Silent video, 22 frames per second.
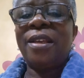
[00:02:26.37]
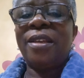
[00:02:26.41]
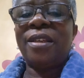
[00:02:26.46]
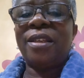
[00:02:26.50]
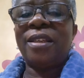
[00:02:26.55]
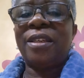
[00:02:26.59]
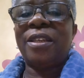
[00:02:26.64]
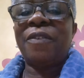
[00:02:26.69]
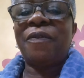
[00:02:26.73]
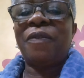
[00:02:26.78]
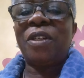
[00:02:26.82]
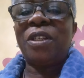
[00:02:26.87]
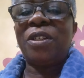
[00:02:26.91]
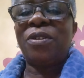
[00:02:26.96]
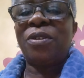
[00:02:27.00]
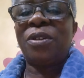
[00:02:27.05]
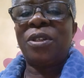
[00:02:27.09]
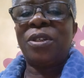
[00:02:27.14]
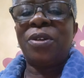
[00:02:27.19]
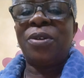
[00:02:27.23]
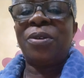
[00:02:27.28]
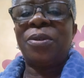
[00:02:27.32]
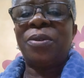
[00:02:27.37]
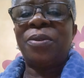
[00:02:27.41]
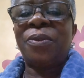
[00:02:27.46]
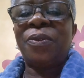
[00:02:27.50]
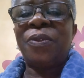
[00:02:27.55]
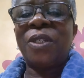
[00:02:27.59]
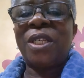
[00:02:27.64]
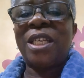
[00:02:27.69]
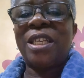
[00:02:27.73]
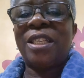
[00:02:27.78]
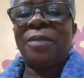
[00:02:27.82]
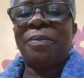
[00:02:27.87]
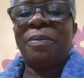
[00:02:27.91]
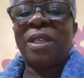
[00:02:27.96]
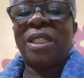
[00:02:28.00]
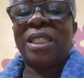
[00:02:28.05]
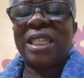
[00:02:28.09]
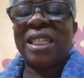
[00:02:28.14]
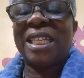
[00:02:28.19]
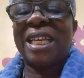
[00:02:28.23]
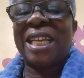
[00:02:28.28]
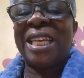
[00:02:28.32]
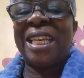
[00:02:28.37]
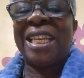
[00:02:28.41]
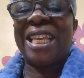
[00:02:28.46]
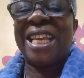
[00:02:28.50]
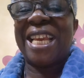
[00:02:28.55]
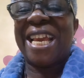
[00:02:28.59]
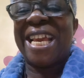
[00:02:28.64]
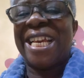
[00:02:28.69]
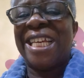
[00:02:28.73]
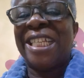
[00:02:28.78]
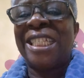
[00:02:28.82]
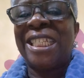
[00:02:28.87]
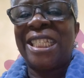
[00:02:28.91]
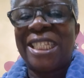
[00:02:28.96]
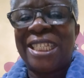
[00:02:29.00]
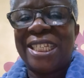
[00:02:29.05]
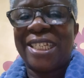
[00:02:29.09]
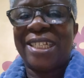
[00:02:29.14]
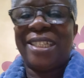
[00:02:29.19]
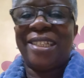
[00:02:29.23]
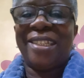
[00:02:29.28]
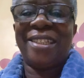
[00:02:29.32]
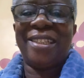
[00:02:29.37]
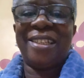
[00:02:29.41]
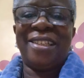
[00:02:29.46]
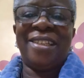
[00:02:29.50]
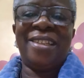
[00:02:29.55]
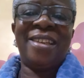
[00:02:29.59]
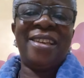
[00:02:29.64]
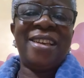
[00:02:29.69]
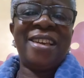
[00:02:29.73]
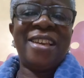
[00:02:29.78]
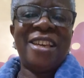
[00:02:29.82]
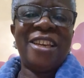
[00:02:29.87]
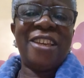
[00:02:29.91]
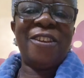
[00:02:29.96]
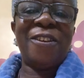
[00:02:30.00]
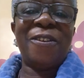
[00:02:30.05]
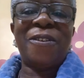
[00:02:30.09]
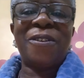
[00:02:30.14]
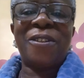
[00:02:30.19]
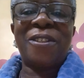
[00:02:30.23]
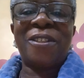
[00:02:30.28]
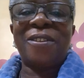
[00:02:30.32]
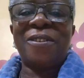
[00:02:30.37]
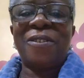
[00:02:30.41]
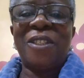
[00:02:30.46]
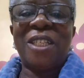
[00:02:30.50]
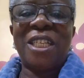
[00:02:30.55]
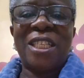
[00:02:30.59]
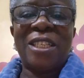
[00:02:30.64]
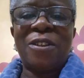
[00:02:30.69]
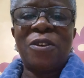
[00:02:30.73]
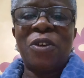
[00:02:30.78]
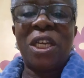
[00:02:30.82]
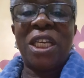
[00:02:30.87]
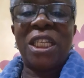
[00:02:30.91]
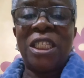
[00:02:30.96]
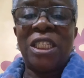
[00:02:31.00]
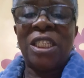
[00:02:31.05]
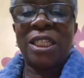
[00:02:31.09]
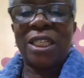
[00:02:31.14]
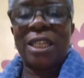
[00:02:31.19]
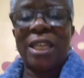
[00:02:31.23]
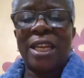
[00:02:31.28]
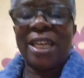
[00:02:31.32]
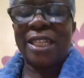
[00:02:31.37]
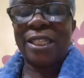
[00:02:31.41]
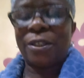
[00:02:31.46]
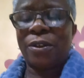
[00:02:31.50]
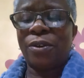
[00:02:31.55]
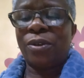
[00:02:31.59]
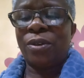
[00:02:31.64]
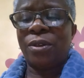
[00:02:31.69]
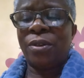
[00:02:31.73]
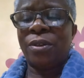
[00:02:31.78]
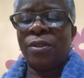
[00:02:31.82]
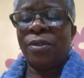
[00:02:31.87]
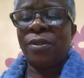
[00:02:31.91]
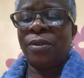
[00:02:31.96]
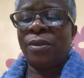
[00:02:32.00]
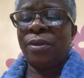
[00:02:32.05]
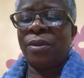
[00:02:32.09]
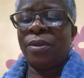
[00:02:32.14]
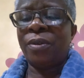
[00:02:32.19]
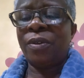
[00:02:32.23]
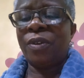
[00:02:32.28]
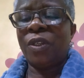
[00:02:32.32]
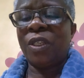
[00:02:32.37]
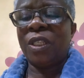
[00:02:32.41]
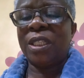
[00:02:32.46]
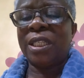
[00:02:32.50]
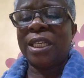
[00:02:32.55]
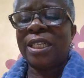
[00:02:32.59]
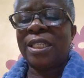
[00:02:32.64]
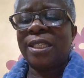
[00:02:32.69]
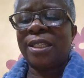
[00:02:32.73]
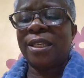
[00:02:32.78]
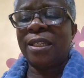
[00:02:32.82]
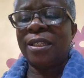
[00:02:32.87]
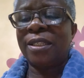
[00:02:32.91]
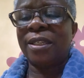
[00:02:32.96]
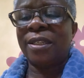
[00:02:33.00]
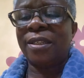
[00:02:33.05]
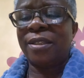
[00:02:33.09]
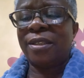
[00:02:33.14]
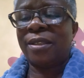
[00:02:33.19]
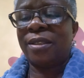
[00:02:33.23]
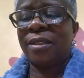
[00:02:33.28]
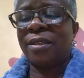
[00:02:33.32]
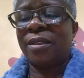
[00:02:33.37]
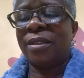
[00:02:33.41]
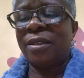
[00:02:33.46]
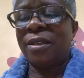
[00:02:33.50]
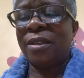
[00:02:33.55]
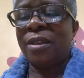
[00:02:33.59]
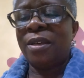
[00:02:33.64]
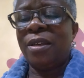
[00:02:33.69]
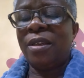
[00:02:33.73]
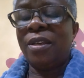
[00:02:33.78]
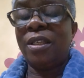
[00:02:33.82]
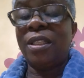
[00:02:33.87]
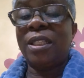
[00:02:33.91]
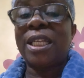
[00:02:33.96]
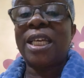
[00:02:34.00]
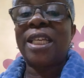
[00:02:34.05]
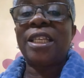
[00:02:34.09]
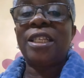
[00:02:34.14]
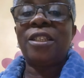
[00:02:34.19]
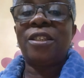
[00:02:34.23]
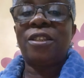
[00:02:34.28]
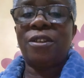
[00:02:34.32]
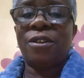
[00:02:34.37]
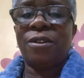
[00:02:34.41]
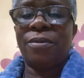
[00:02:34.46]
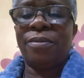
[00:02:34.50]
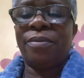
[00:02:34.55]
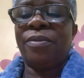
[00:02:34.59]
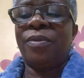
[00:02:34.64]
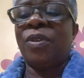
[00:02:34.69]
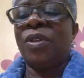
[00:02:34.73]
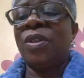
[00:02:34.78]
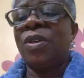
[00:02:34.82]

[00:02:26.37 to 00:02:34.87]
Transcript: the devil you know is better than the angel you don't know. There's no angel at all in that sentence, in that idiom.